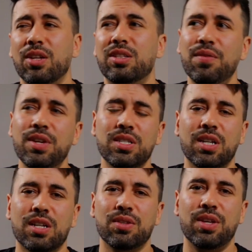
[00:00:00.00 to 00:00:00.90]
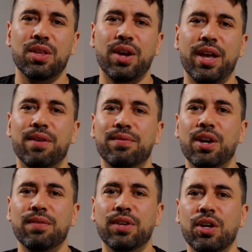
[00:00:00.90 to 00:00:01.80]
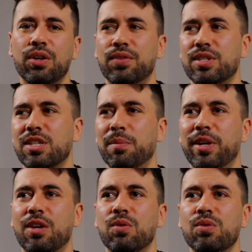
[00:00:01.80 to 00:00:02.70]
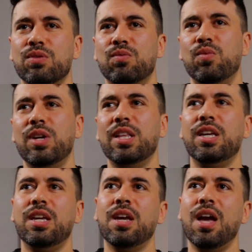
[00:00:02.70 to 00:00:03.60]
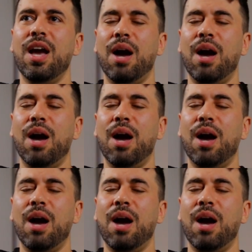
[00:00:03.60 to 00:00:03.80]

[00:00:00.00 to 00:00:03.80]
Now, dividend stocks, on the other hand, are very good for somebody who is really